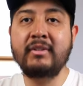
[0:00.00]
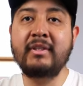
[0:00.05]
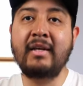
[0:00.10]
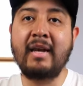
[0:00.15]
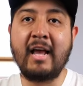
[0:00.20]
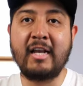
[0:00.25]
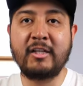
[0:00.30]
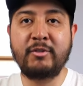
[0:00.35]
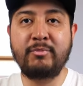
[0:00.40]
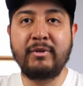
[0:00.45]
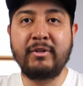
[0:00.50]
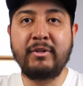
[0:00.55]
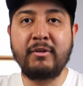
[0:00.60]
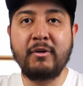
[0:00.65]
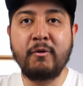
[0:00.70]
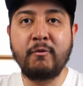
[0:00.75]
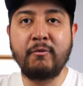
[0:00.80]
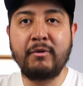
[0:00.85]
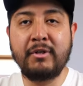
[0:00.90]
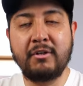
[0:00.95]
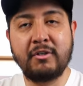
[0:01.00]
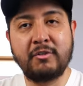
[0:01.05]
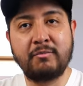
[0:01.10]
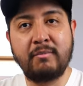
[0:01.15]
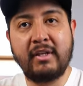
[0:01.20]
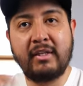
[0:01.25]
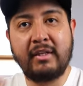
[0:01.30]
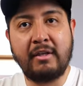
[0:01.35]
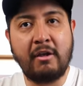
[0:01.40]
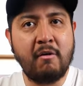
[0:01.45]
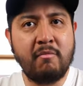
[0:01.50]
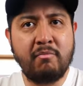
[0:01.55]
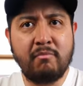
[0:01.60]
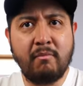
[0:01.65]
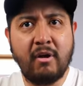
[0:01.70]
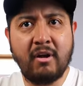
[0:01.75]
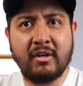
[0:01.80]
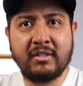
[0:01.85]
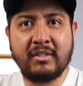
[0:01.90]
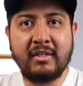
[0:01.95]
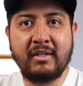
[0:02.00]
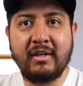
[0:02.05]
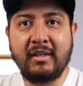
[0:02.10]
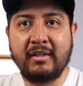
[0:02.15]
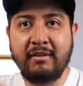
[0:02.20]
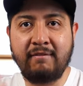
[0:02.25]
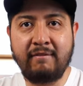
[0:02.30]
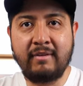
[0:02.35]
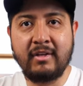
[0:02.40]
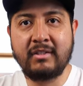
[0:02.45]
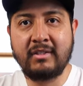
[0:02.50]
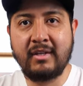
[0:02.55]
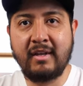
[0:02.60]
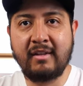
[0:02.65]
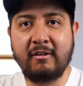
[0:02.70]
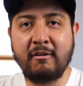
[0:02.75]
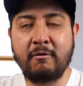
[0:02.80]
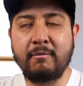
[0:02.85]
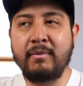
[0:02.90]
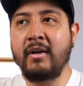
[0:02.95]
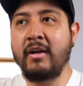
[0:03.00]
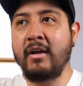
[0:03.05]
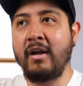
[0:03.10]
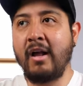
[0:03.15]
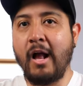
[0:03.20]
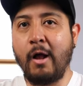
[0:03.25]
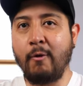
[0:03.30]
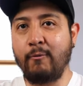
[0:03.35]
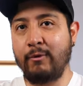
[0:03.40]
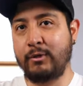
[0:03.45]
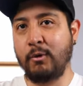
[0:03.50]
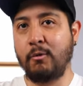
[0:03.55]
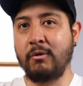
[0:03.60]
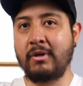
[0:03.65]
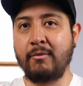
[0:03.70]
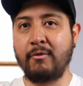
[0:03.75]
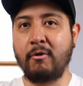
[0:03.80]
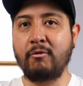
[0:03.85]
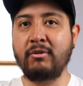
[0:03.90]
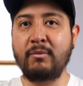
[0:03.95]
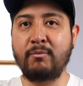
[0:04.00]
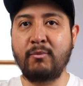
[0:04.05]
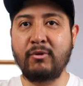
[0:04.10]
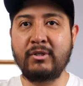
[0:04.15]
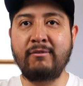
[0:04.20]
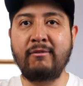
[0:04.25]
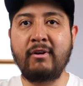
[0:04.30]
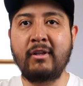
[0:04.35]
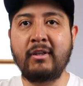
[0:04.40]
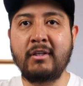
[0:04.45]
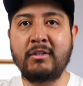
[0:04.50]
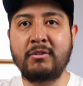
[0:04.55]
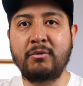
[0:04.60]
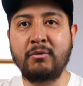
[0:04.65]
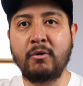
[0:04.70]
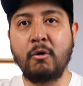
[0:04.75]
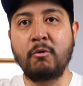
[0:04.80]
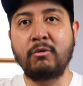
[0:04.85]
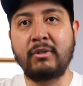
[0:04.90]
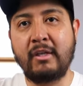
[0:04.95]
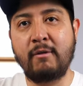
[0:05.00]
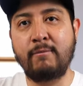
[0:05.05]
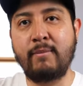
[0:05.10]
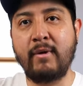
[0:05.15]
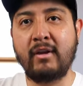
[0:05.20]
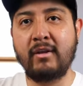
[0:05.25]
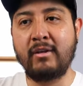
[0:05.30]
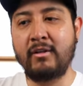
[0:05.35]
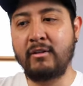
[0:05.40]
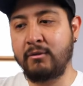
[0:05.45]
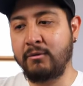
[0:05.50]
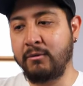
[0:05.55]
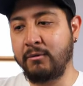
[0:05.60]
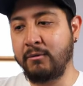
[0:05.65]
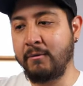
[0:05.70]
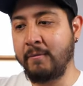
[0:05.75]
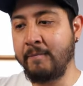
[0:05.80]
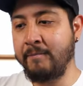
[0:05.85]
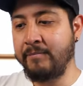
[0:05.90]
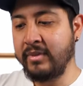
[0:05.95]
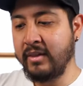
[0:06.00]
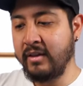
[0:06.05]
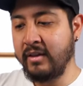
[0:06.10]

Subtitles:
The last video we just made the unboxing and the first setup, and we talk about the possibilities to go deeper into